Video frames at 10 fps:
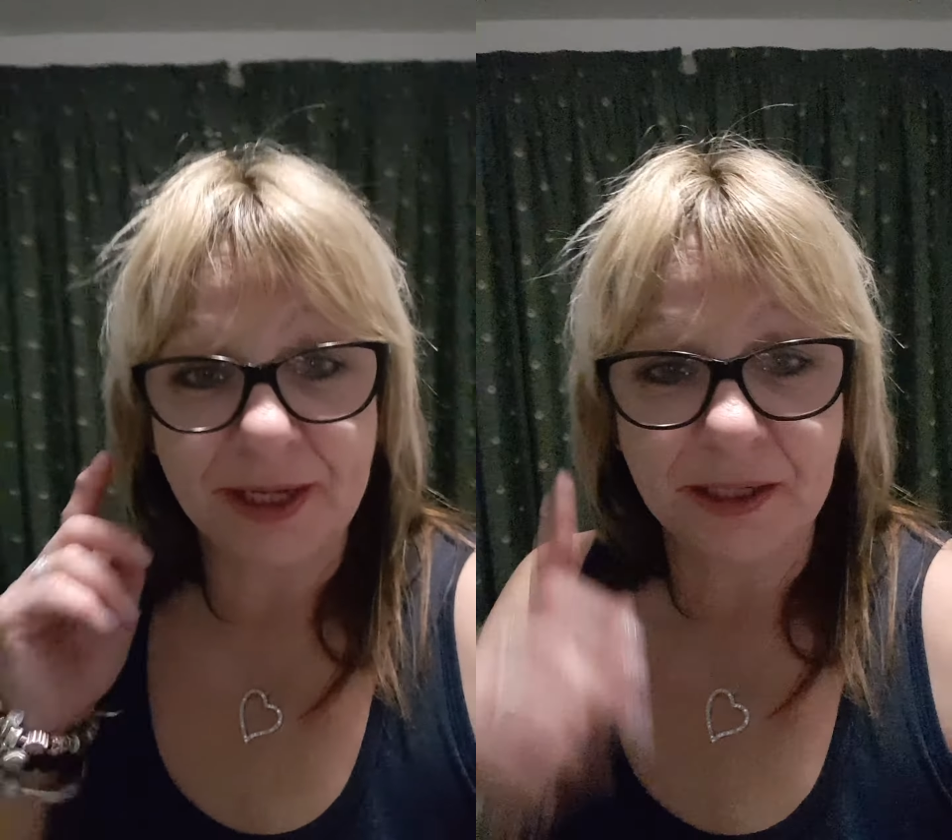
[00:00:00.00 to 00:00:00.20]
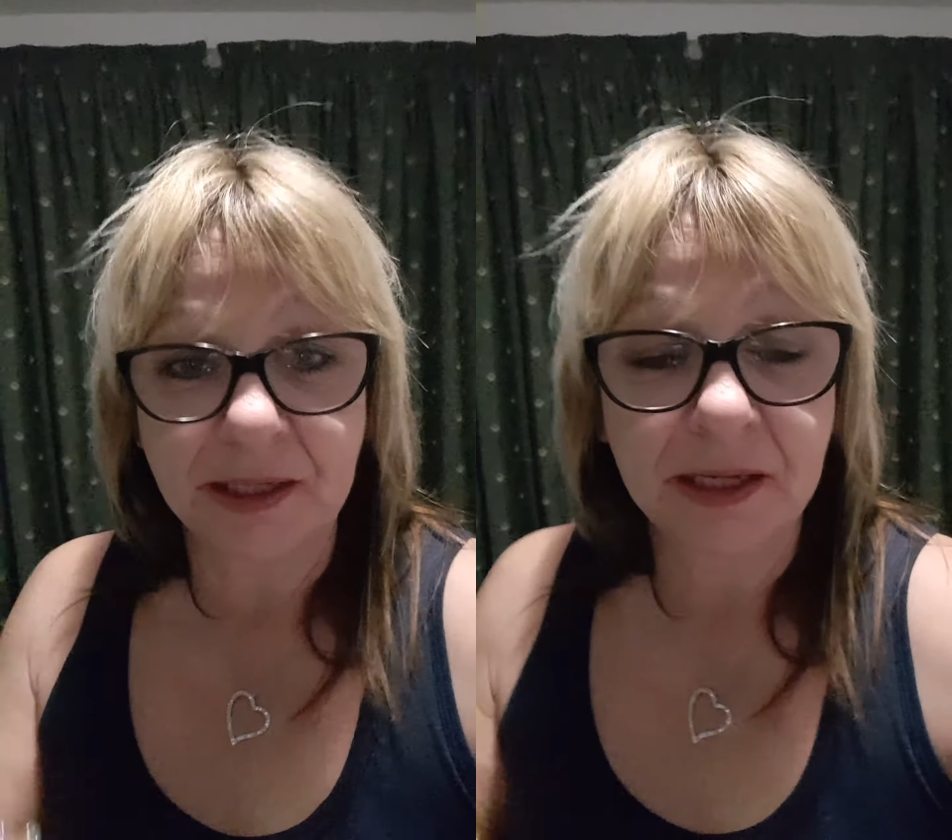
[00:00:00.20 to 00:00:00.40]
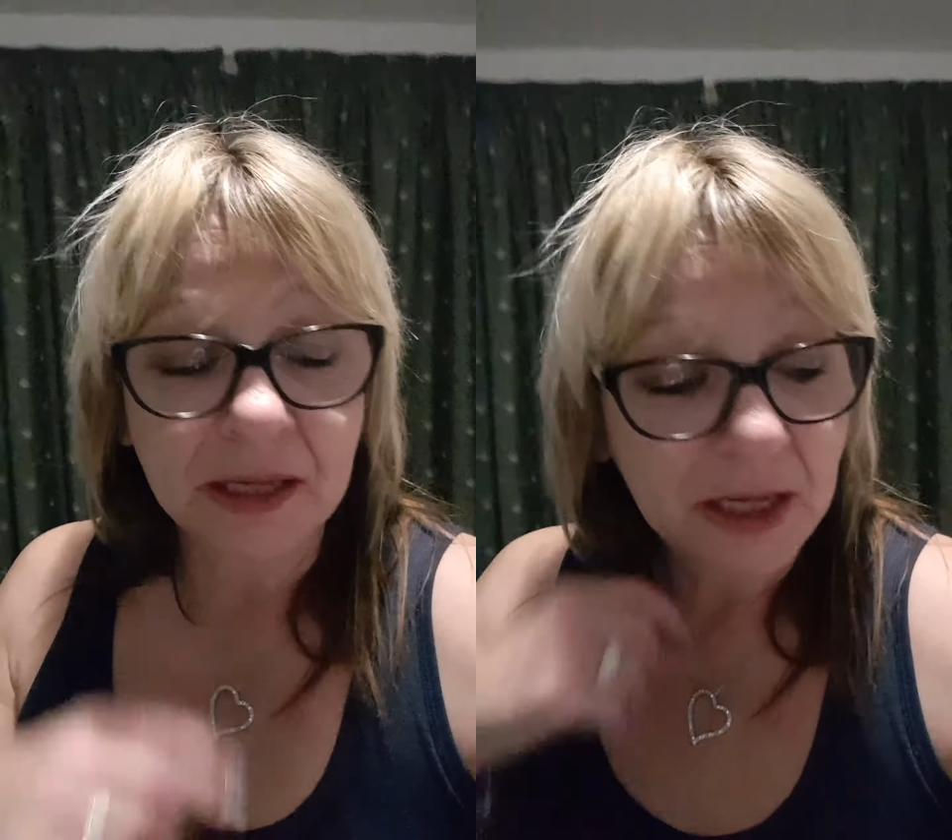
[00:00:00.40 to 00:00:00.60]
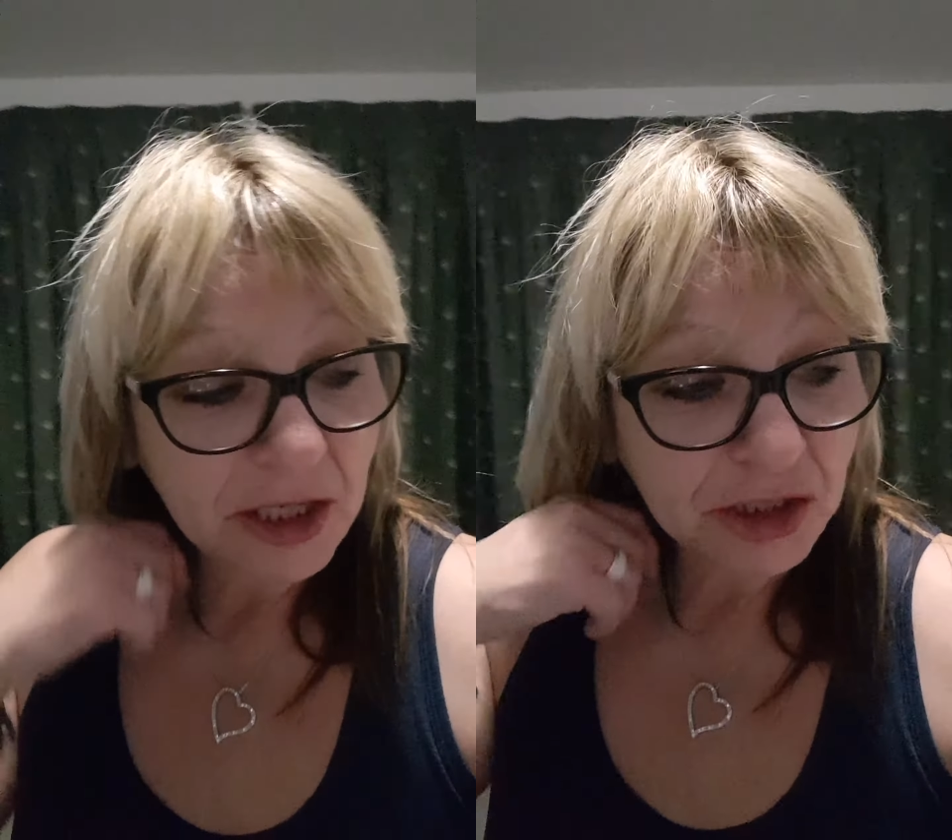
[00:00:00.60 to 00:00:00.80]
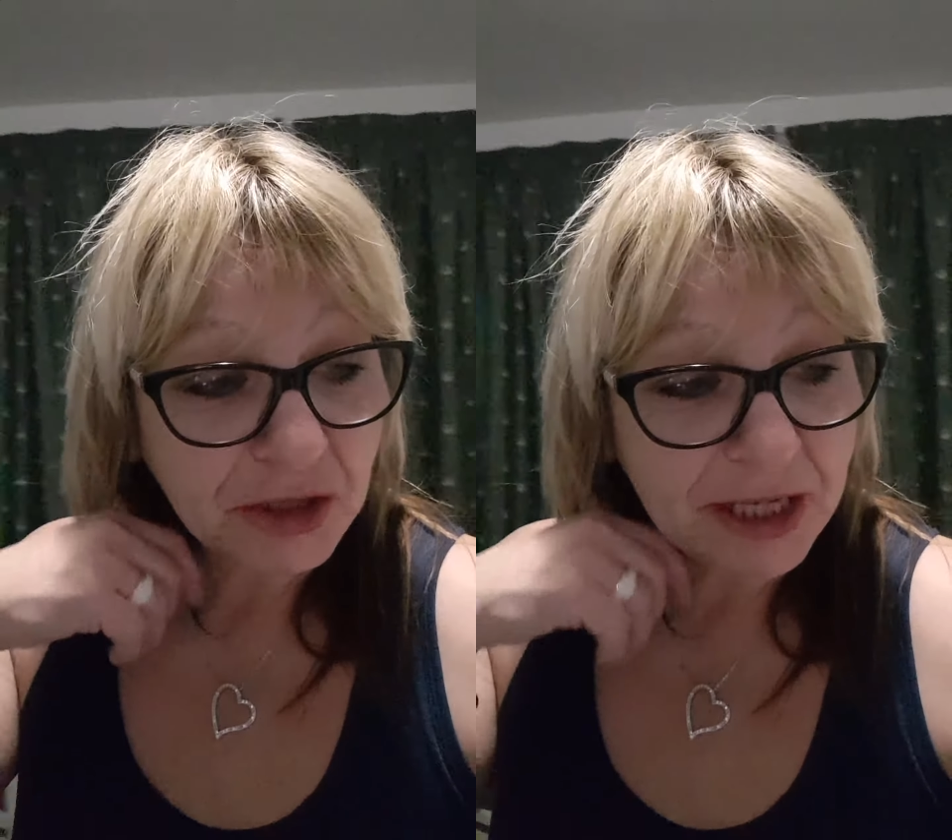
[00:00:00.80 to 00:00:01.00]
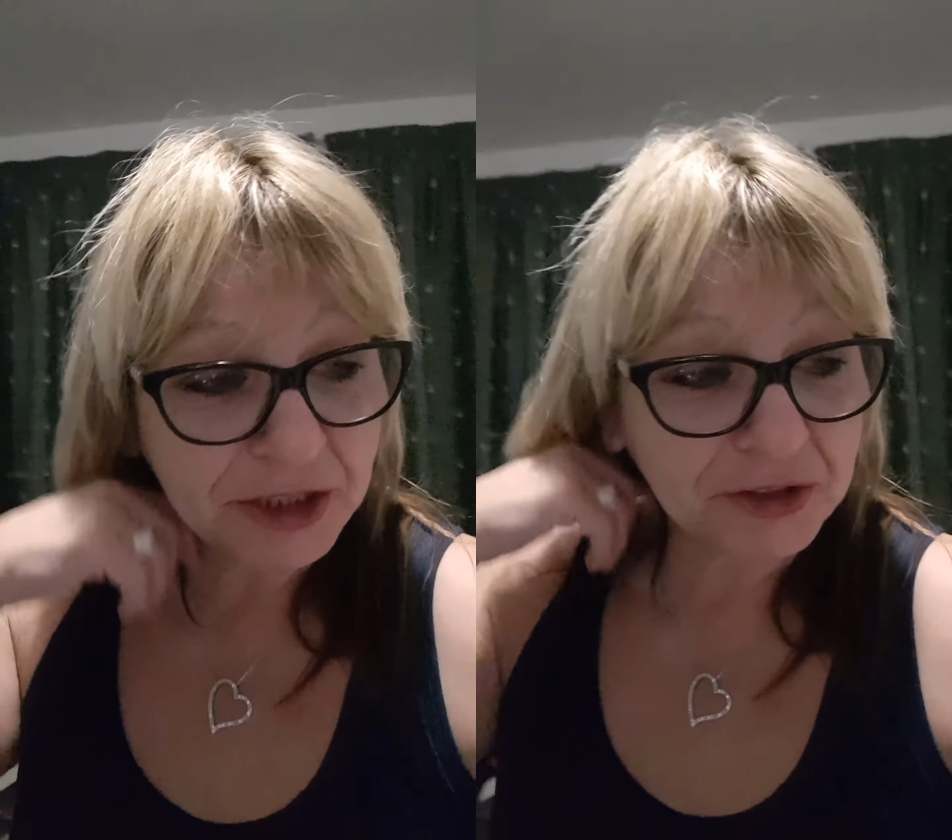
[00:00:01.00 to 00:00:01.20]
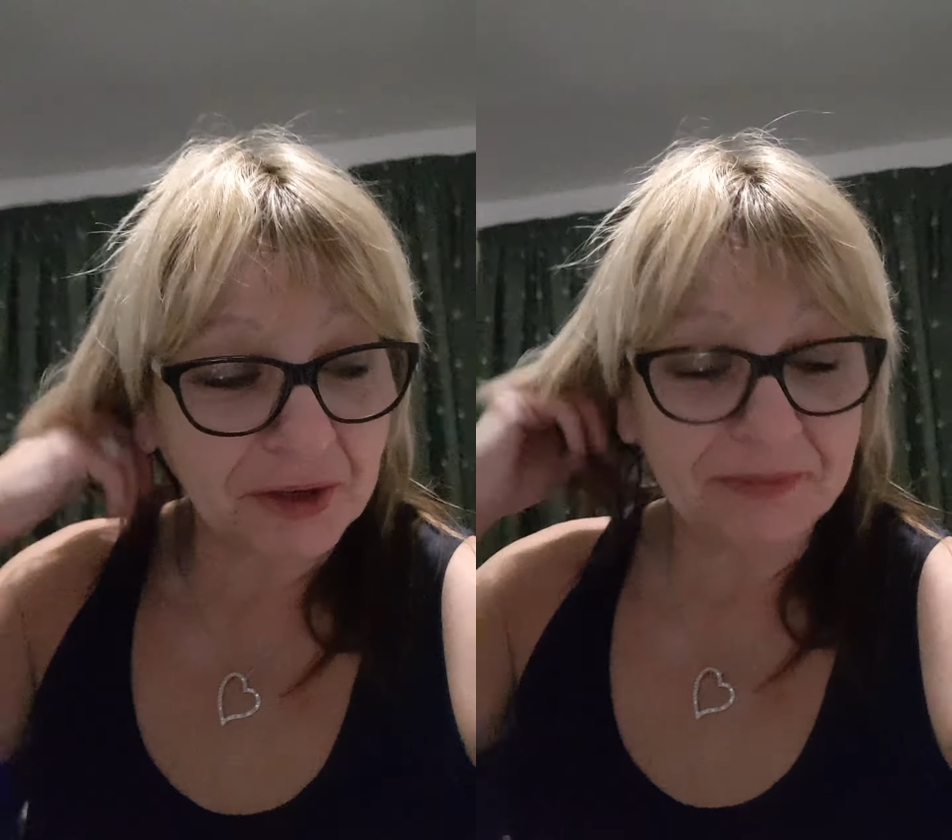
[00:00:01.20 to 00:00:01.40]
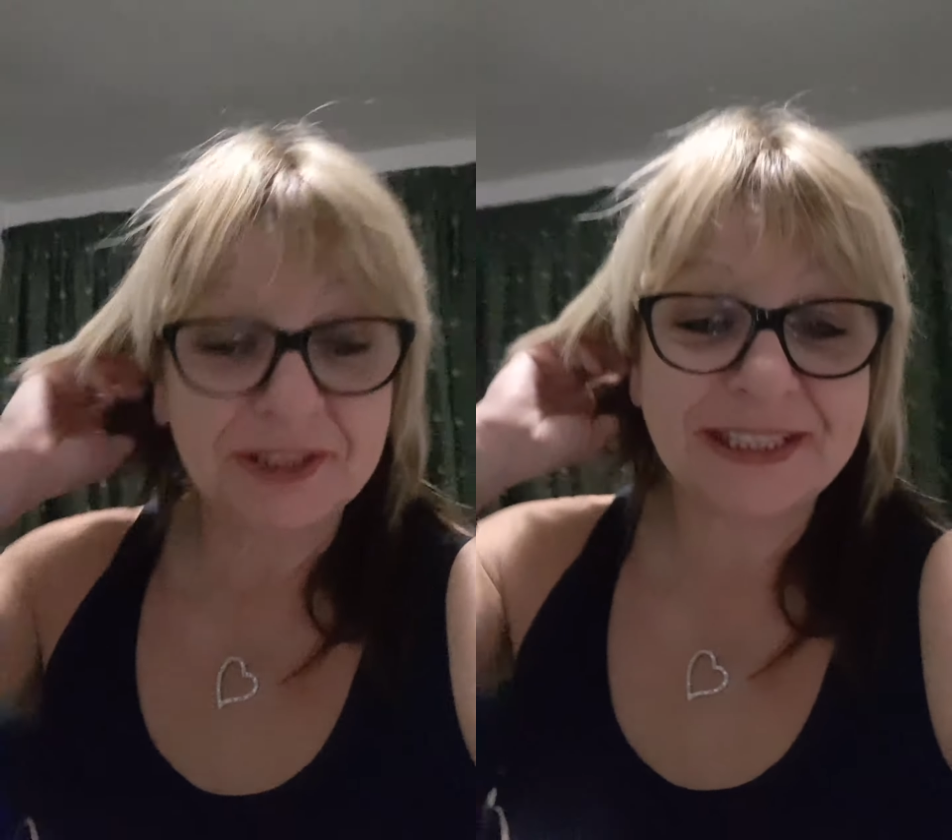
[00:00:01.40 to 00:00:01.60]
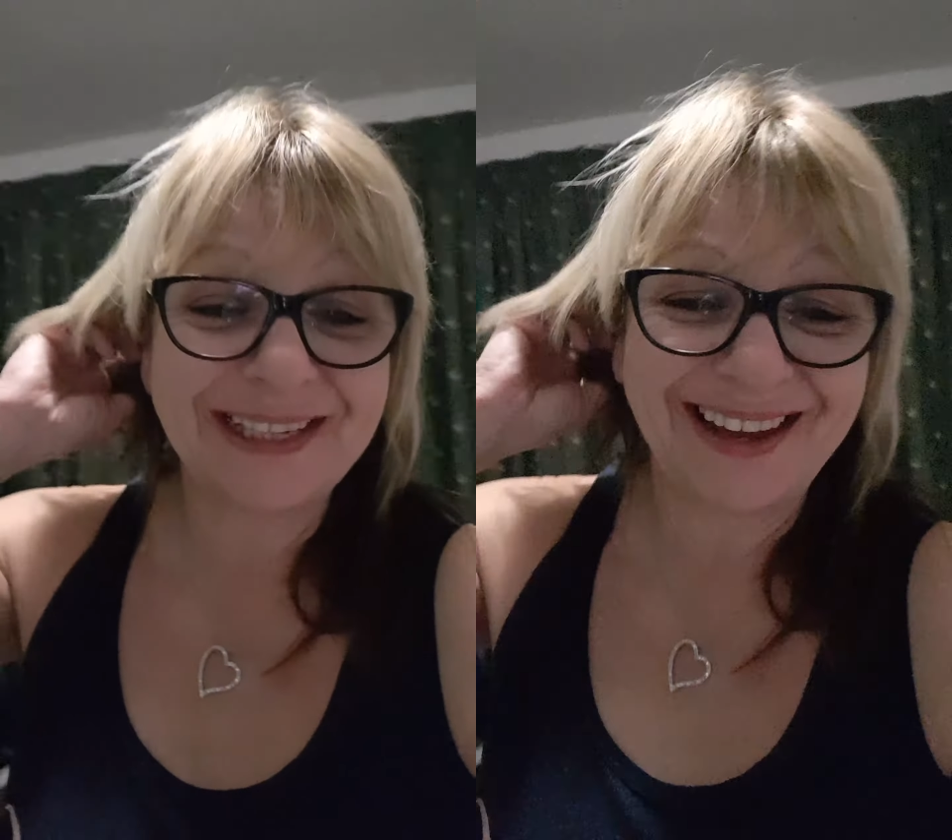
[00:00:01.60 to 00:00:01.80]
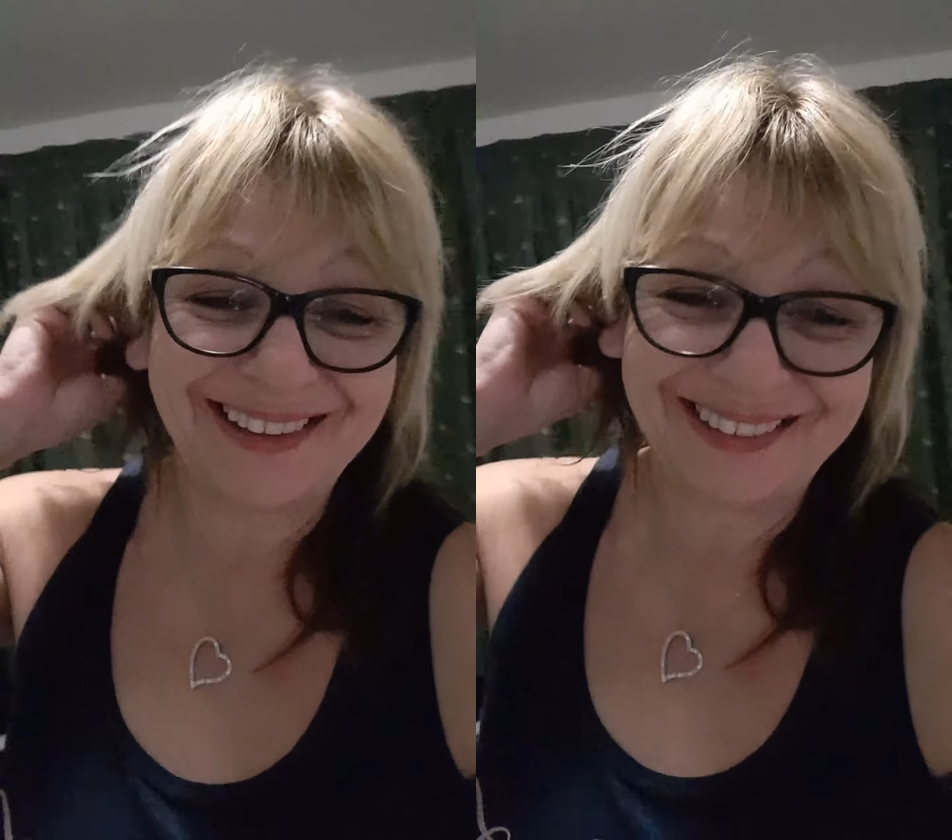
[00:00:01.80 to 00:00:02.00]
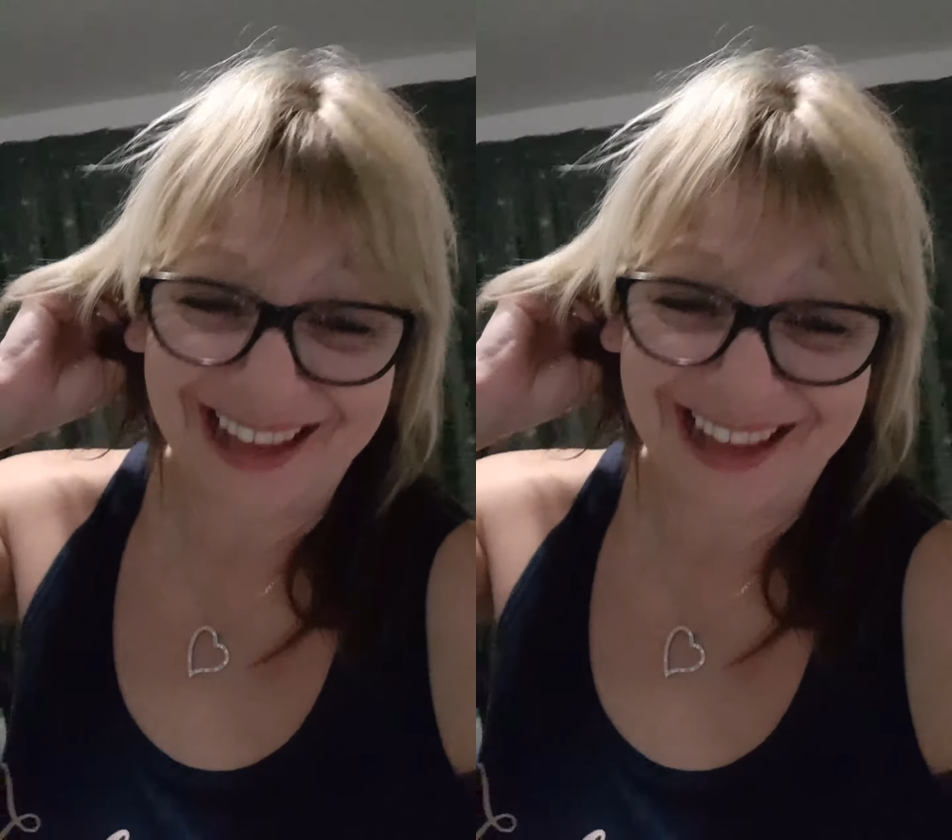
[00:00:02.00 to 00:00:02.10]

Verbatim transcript: We've killed Tristram. Tristram's dead.